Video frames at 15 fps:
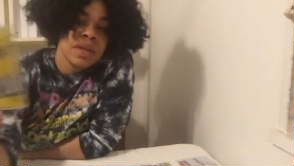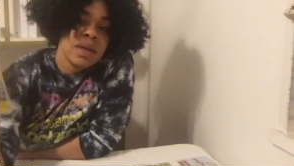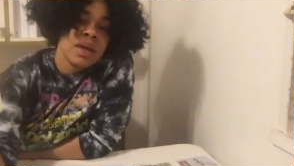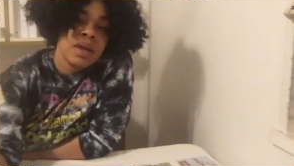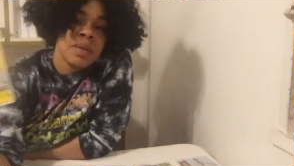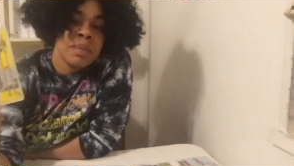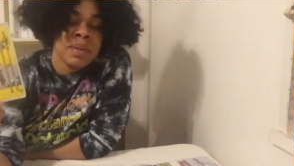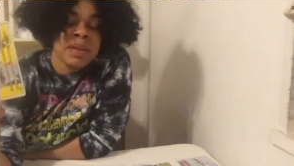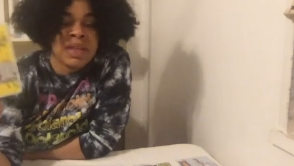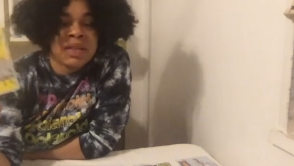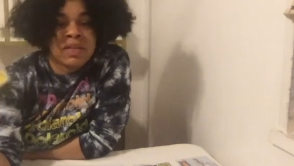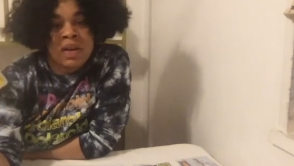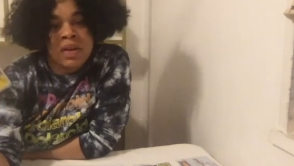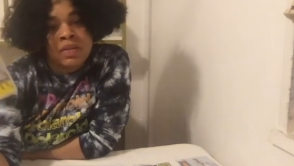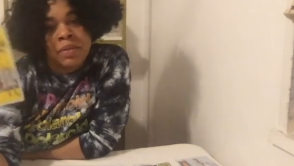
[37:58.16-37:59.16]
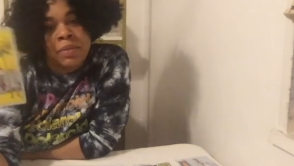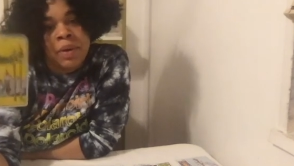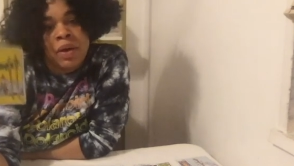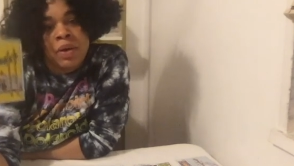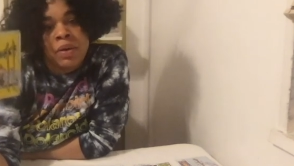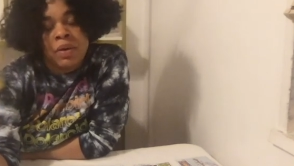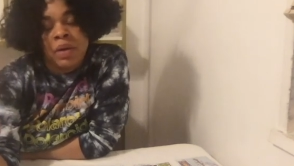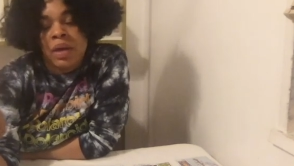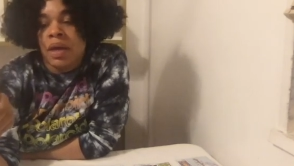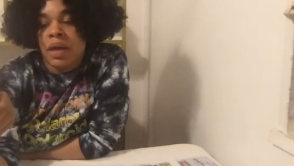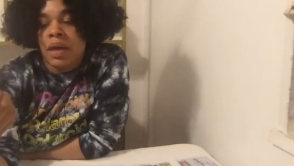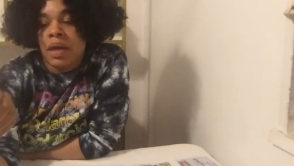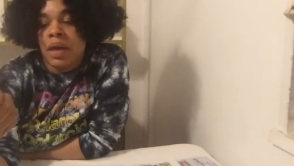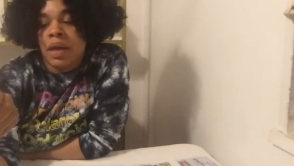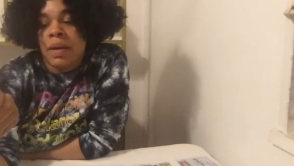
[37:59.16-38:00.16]
But this talks about
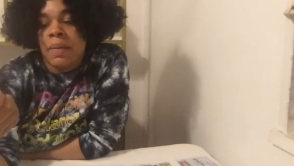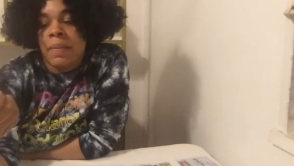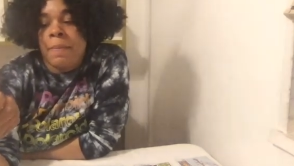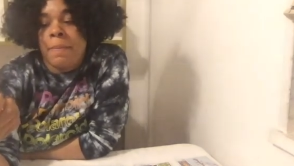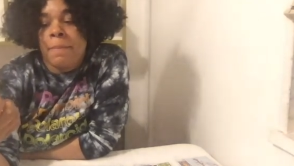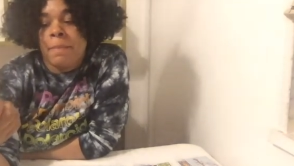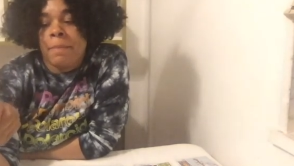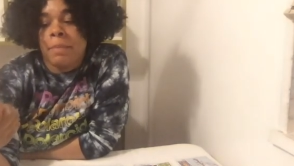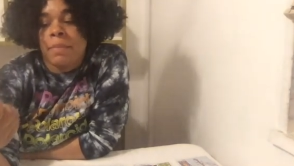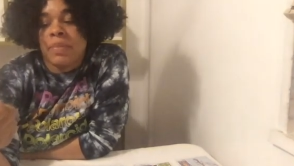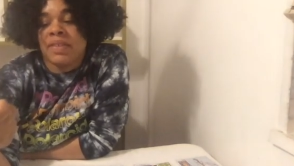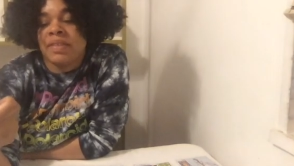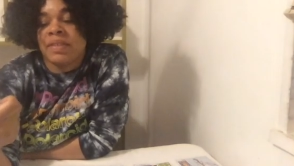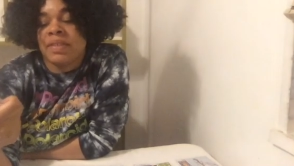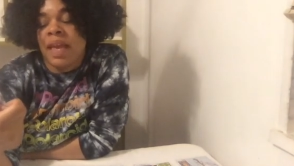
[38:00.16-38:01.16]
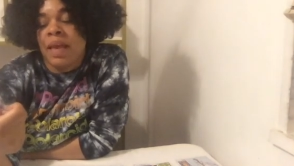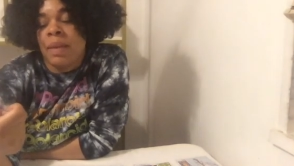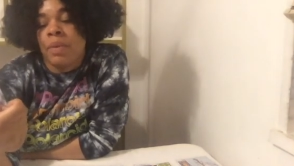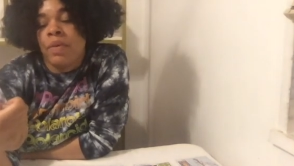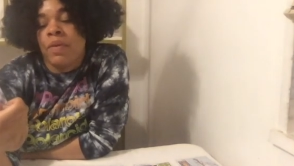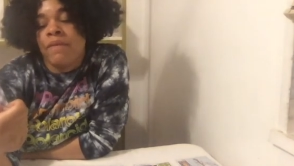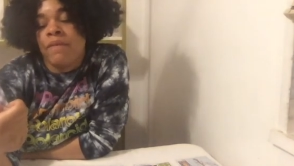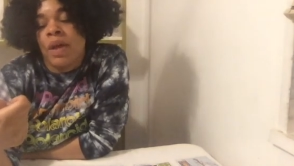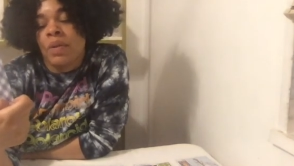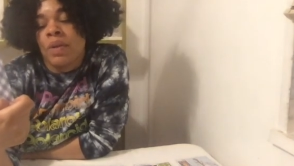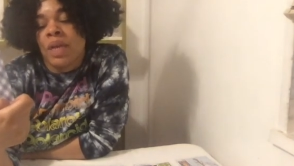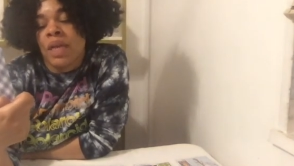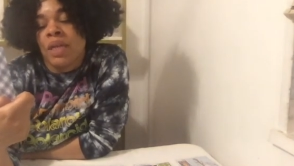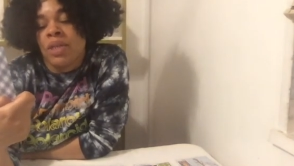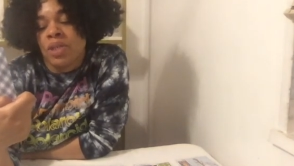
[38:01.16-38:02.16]
stable
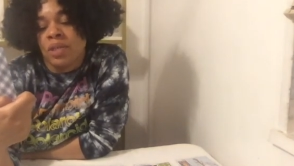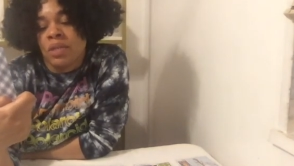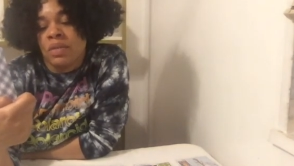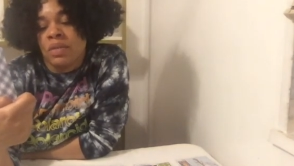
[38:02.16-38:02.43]
foundations.